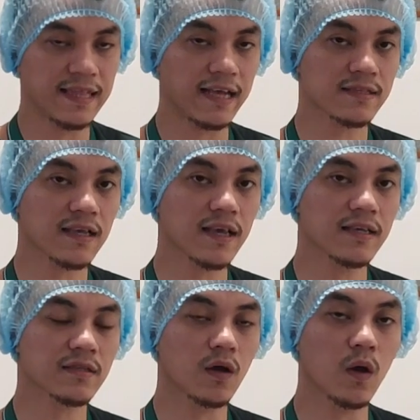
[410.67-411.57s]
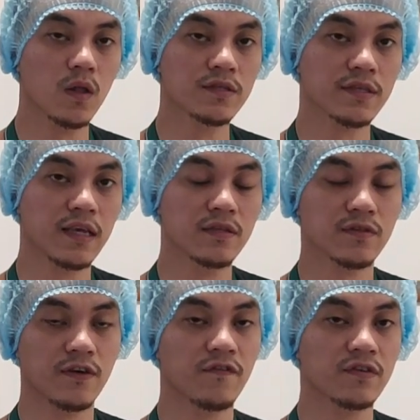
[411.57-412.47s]
Next is all skin
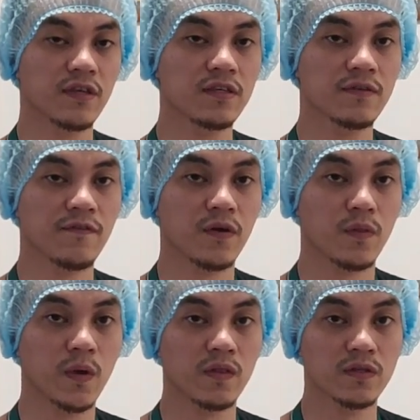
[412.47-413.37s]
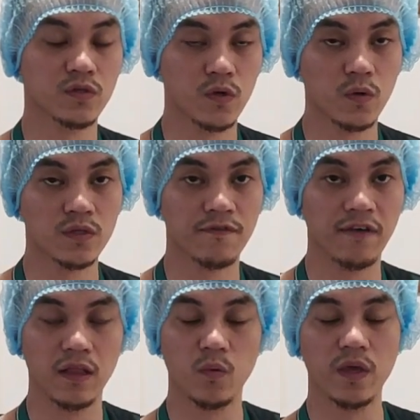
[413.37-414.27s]
surfaces for 20 strokes
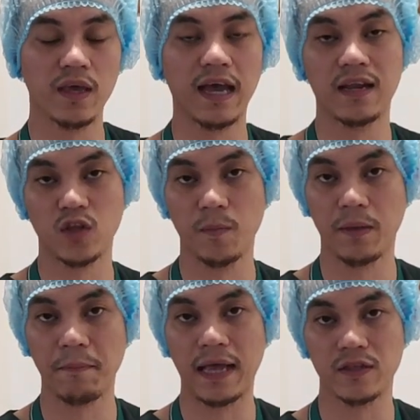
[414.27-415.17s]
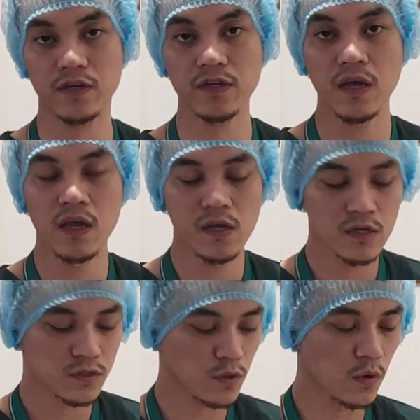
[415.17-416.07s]
following anatomic pattern.
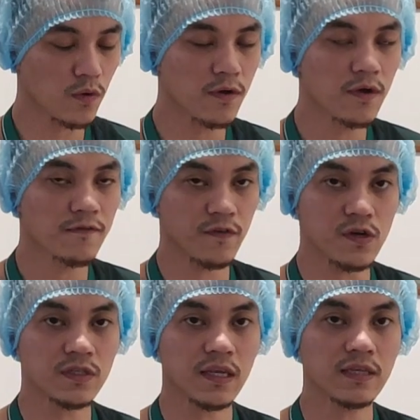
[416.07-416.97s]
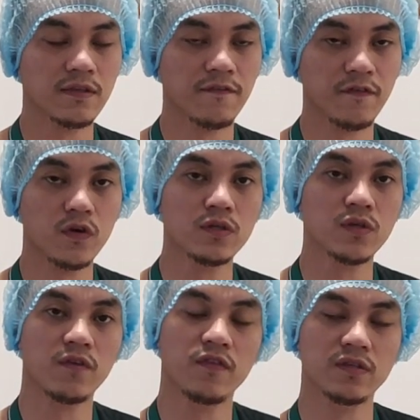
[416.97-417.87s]
So first is 4
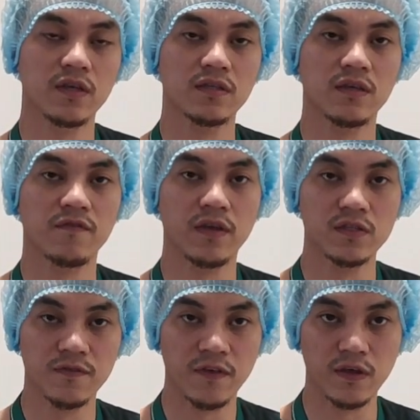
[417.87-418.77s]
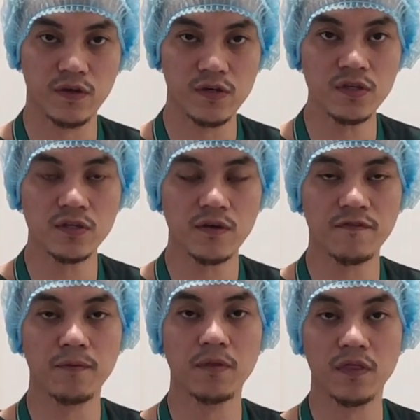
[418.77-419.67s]
surfaces of each fingers
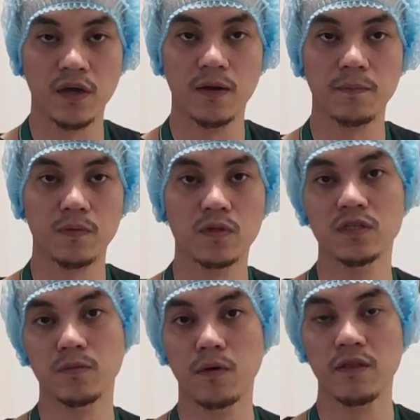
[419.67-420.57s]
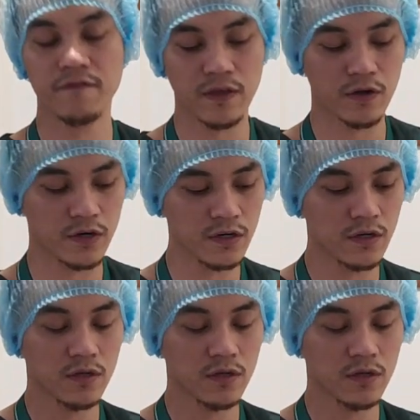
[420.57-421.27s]
from the thumb to the small finger.